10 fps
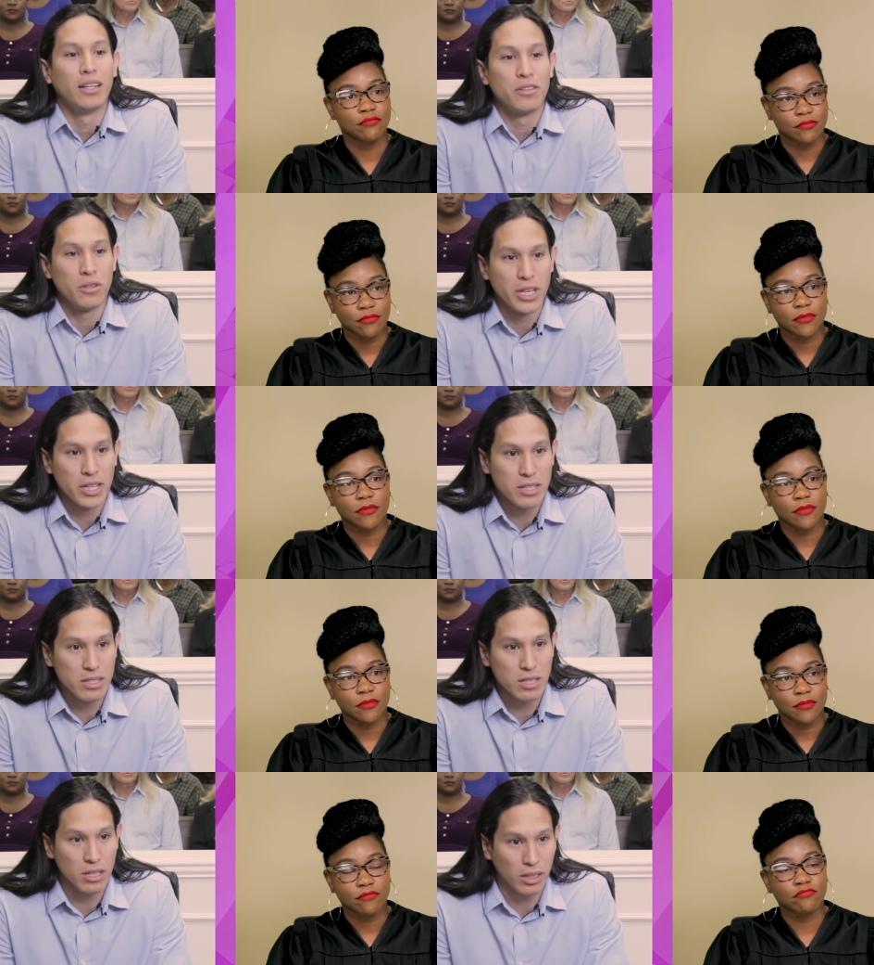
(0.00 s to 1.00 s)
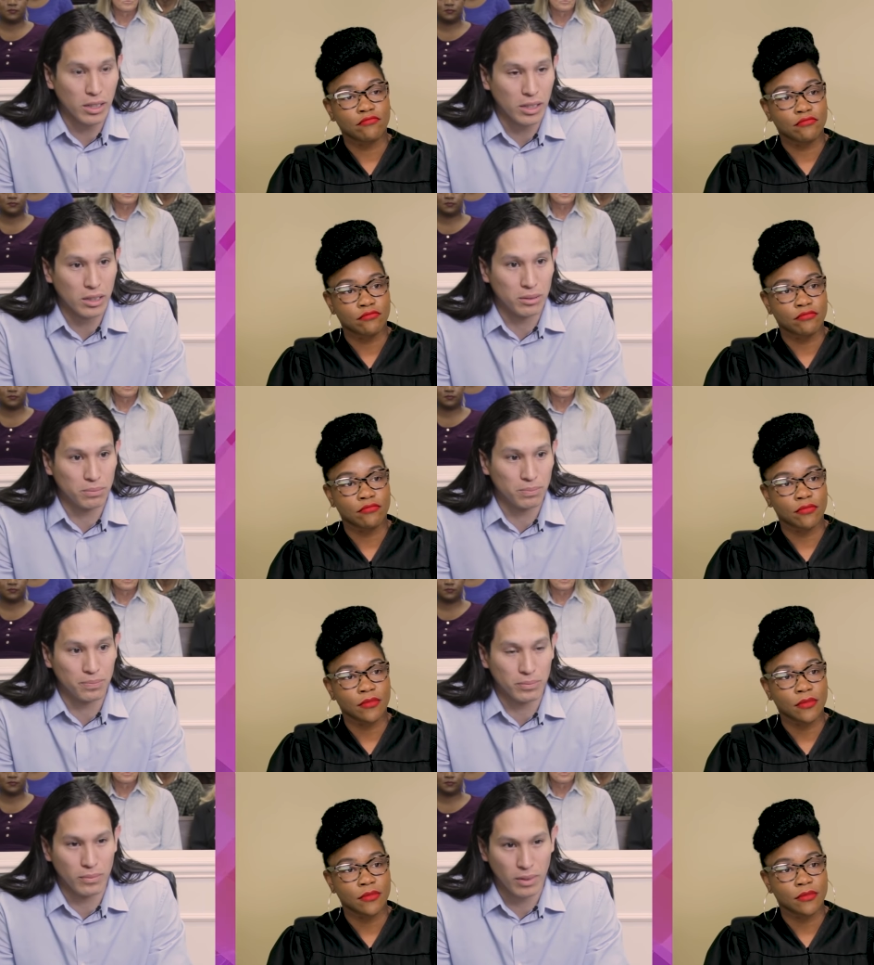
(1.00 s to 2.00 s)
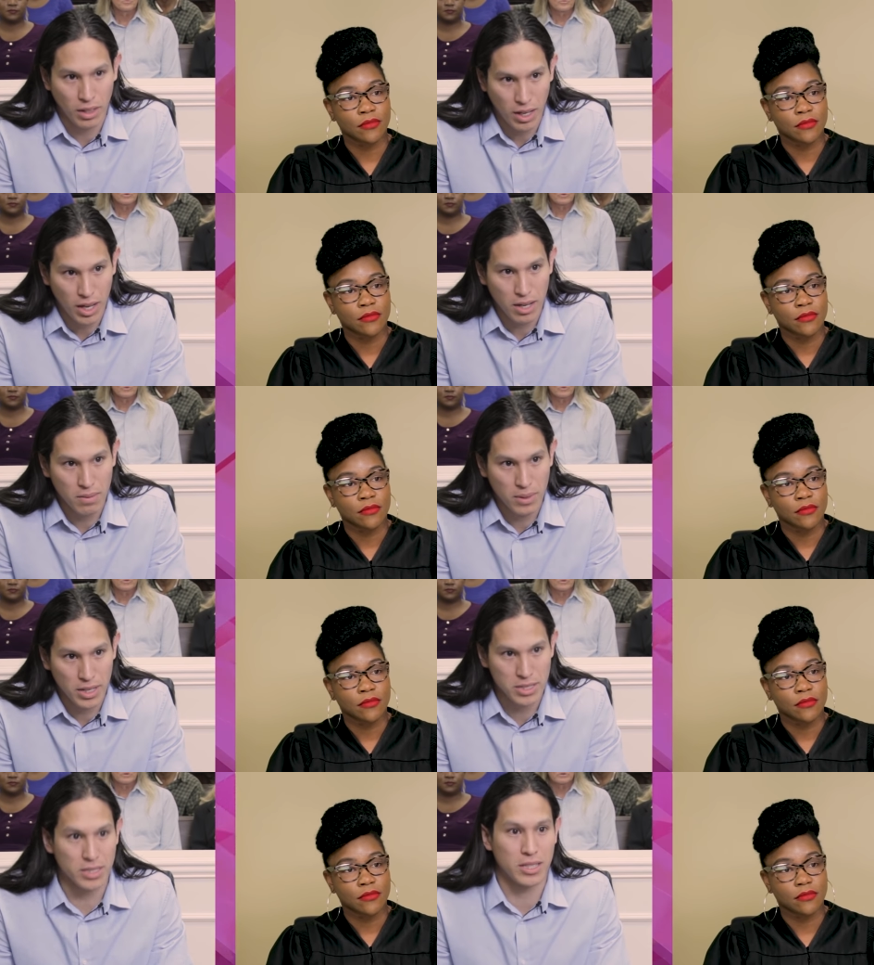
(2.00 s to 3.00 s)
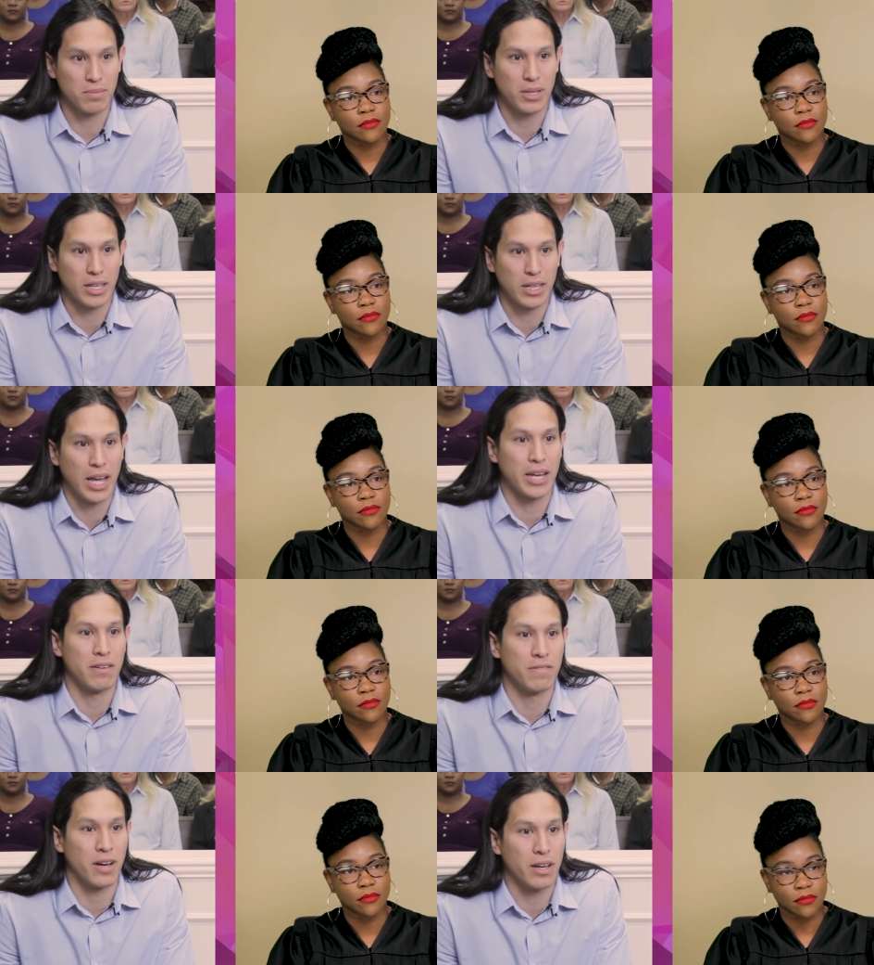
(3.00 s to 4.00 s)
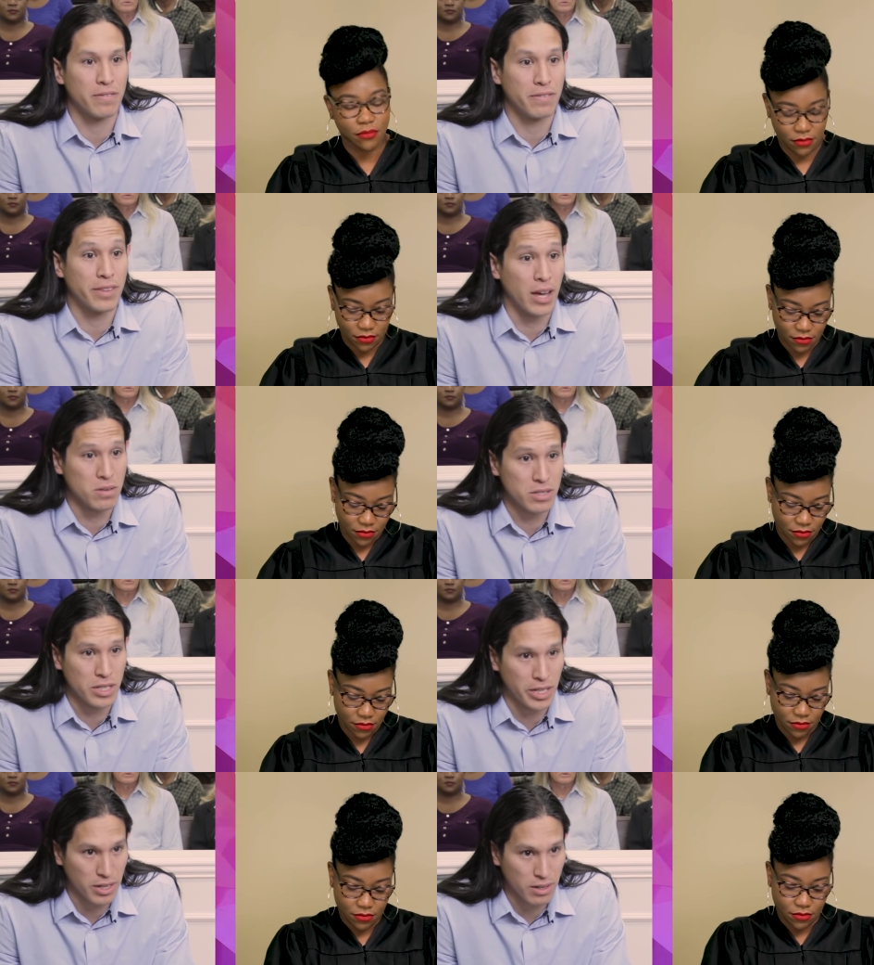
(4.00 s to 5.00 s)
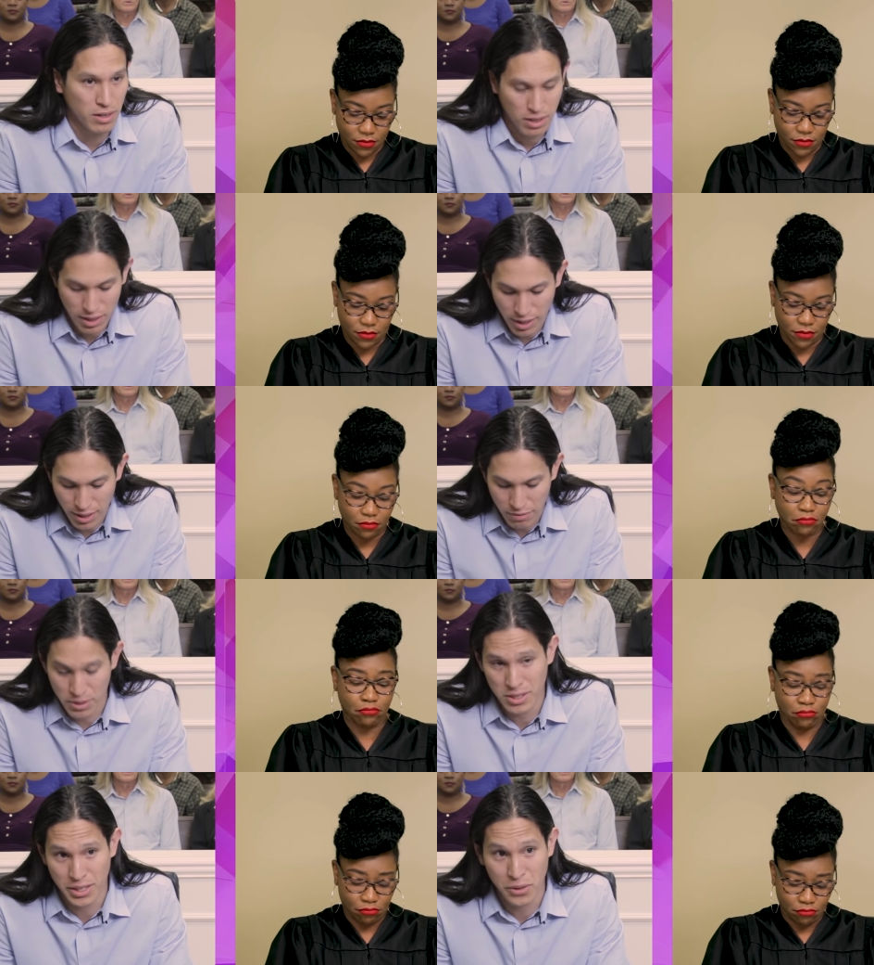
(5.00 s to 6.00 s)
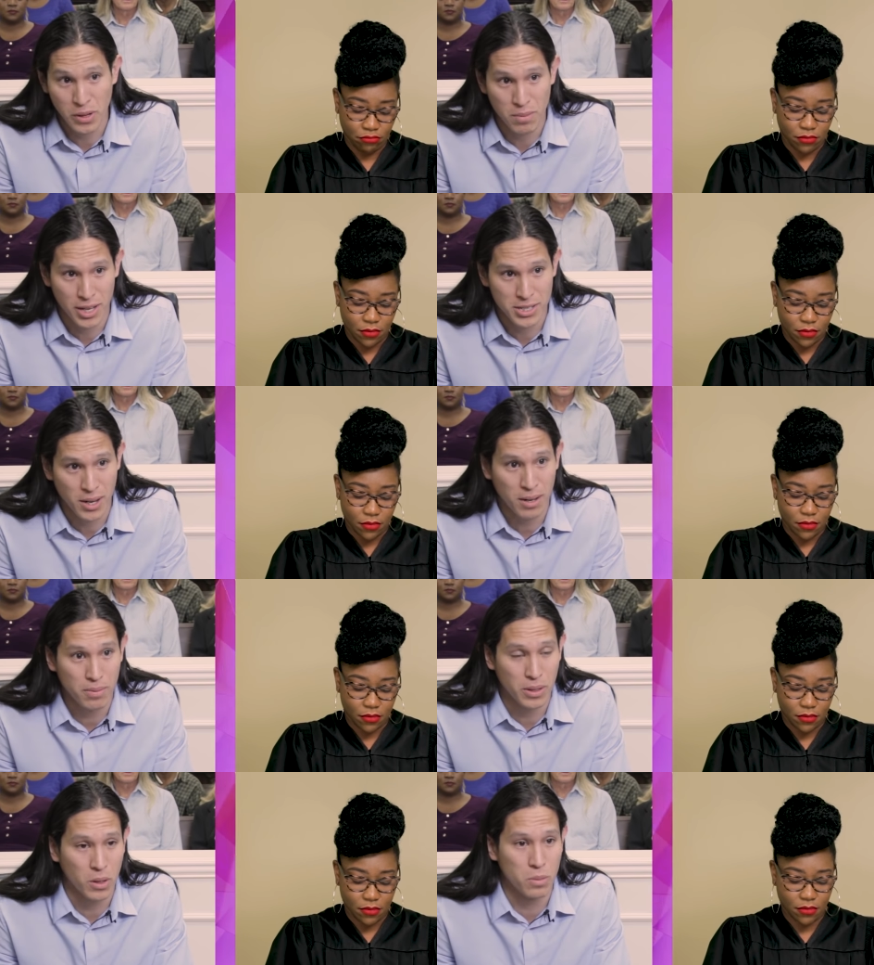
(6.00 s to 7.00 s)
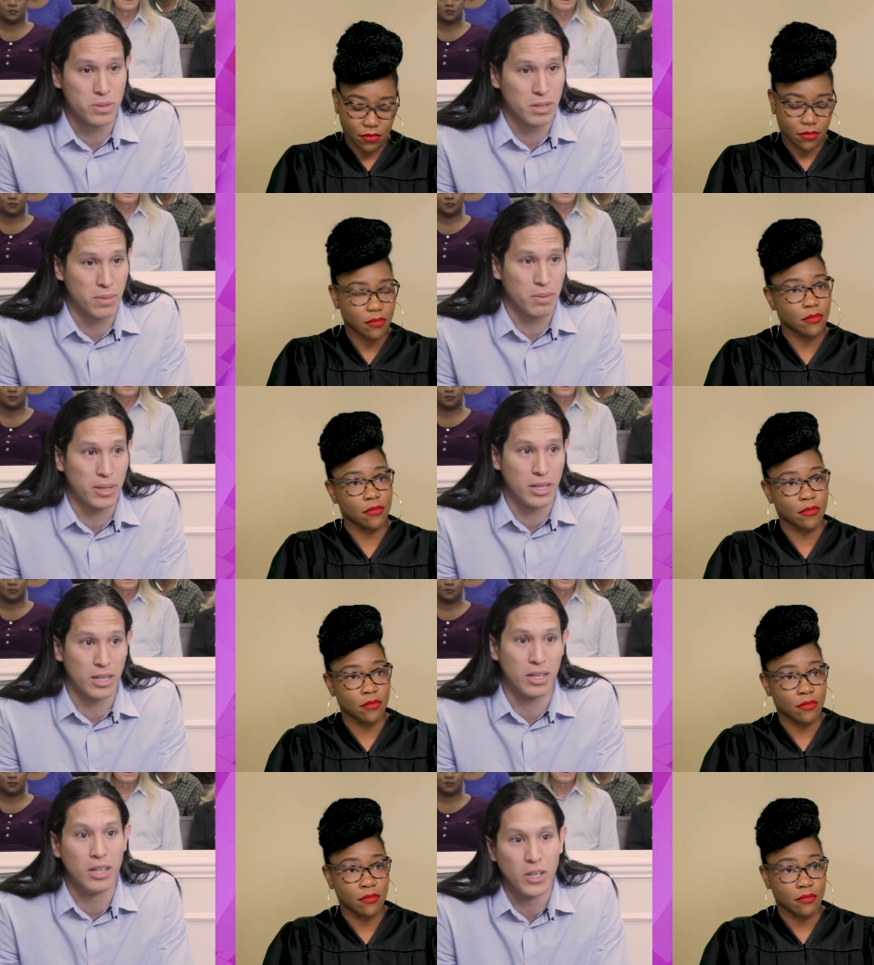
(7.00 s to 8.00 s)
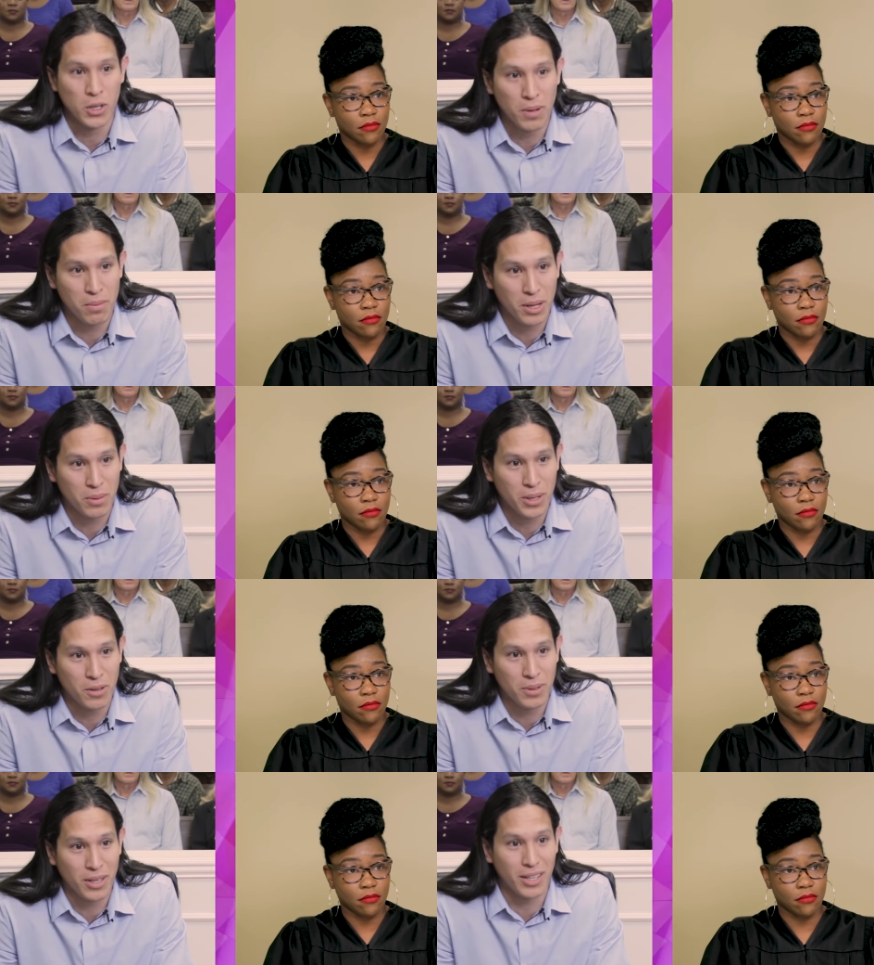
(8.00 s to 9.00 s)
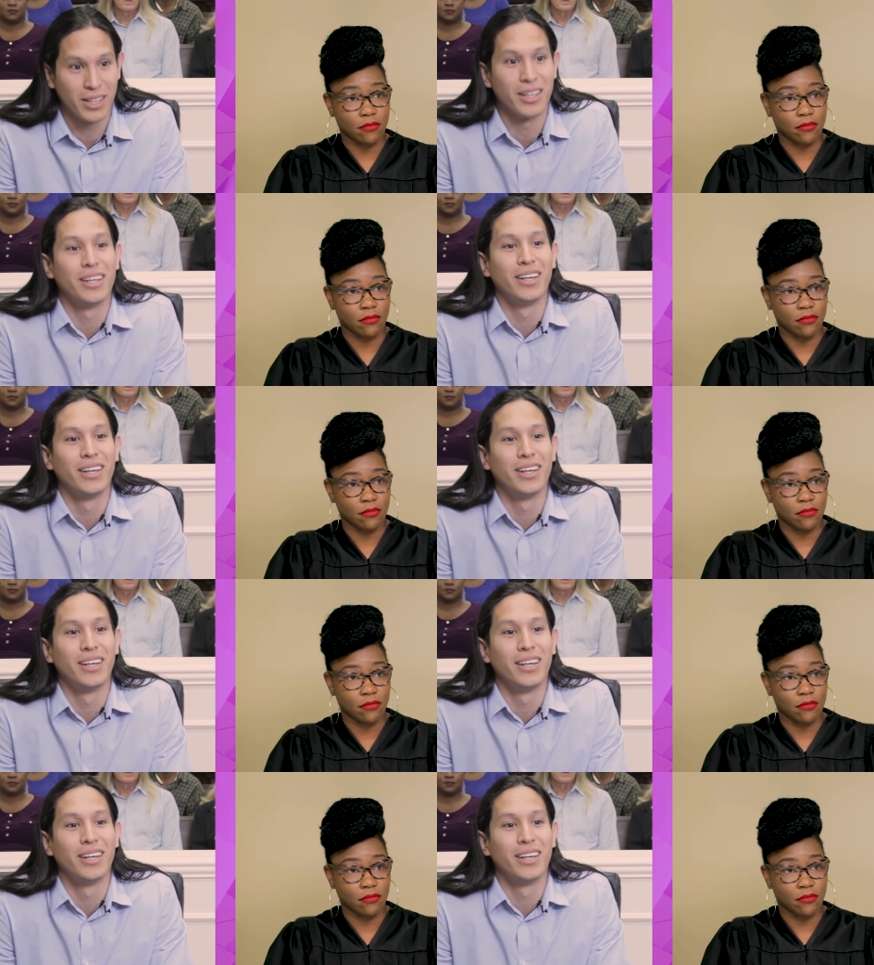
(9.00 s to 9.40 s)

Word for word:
Speaker 1: Two kids. Um, I'm actually making 95000 a year. I've recently quit my job in hopes that maybe you might be able to help me